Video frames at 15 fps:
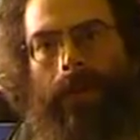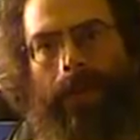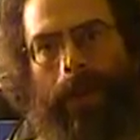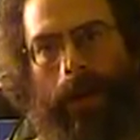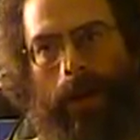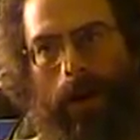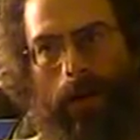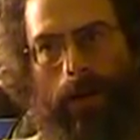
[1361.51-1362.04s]

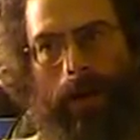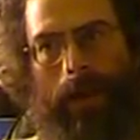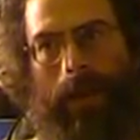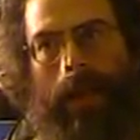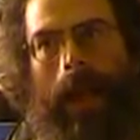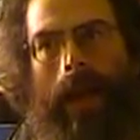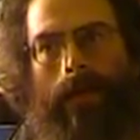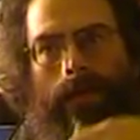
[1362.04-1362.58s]
they know is
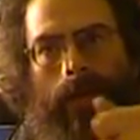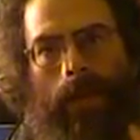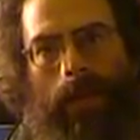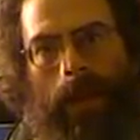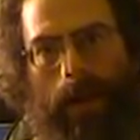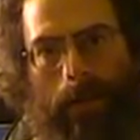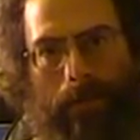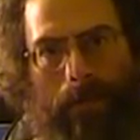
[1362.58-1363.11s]
safe that
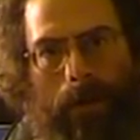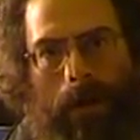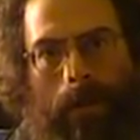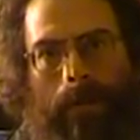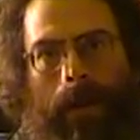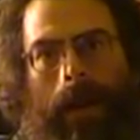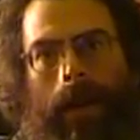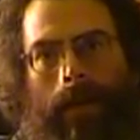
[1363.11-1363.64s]
they can put
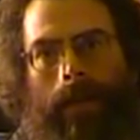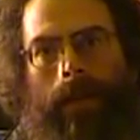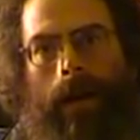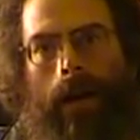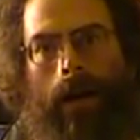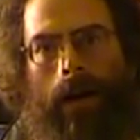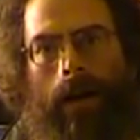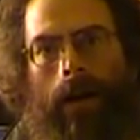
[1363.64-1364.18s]
up against the
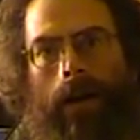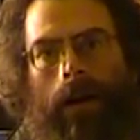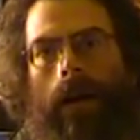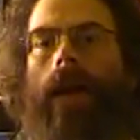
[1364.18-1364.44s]
Harkonnen.